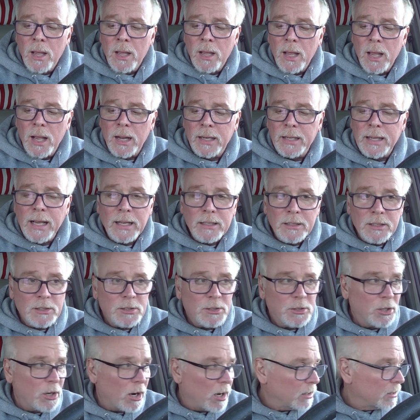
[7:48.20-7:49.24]
And it gets
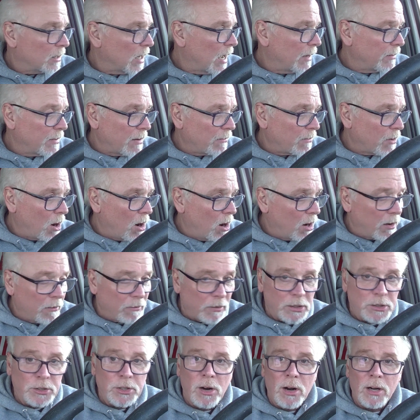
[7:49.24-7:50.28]
this charge. Now, I never heard of
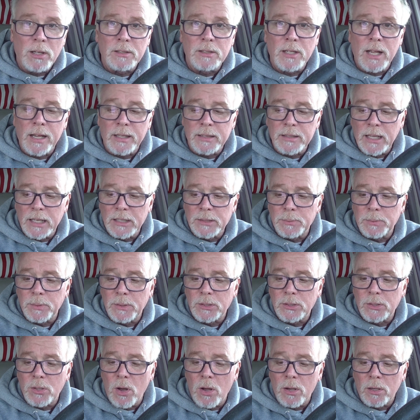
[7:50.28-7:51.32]
a charge like this, but
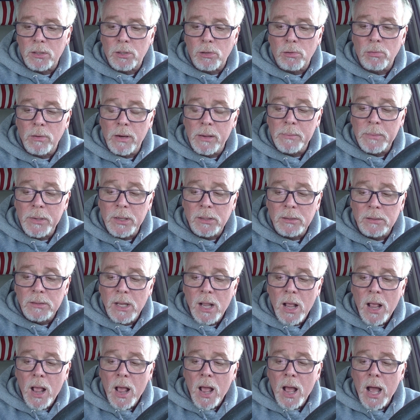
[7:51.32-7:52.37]
it's called criminal
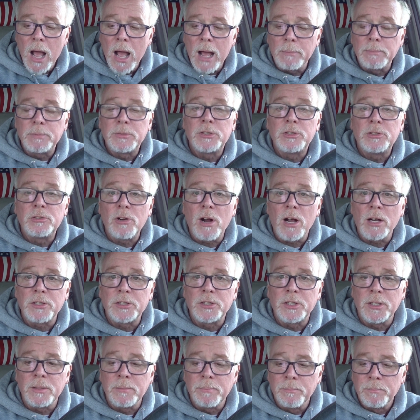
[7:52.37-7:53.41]

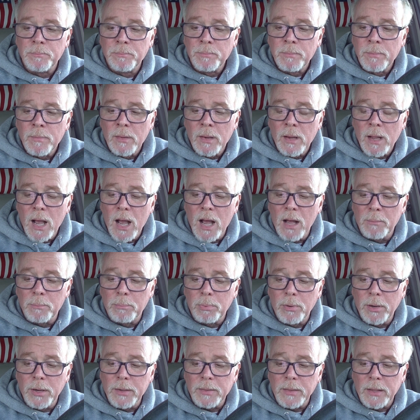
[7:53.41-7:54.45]
obstruction of
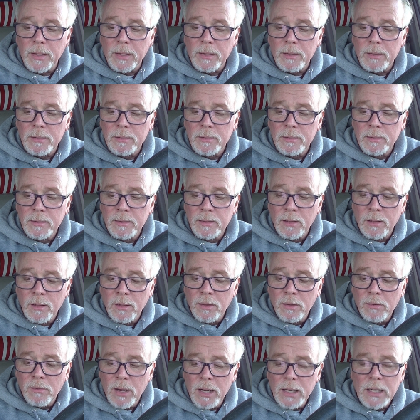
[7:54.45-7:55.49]
breathing.
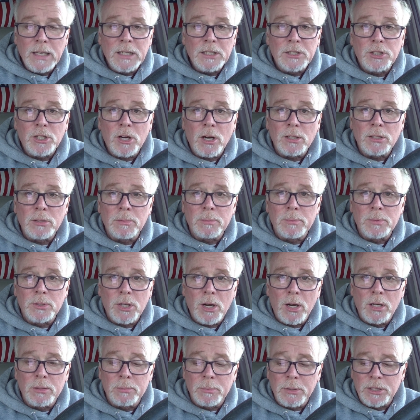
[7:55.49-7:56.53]
Why did you charge
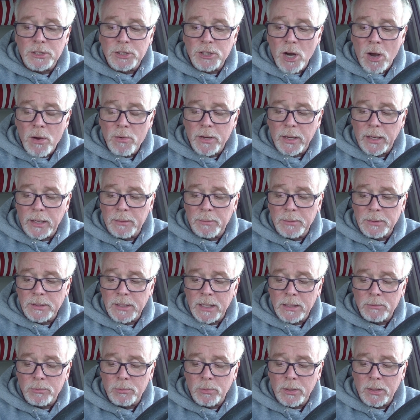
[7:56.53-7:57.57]
him with choking? Because
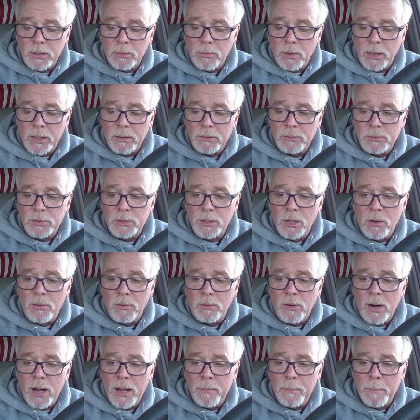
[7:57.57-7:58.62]
that's really what he was doing,
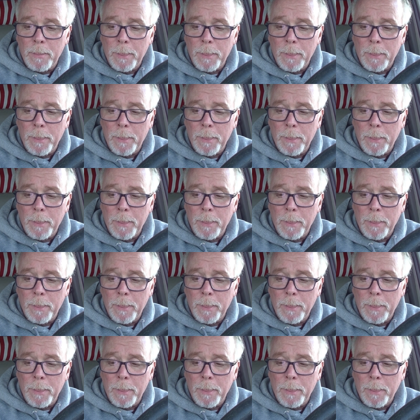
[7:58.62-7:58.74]
right?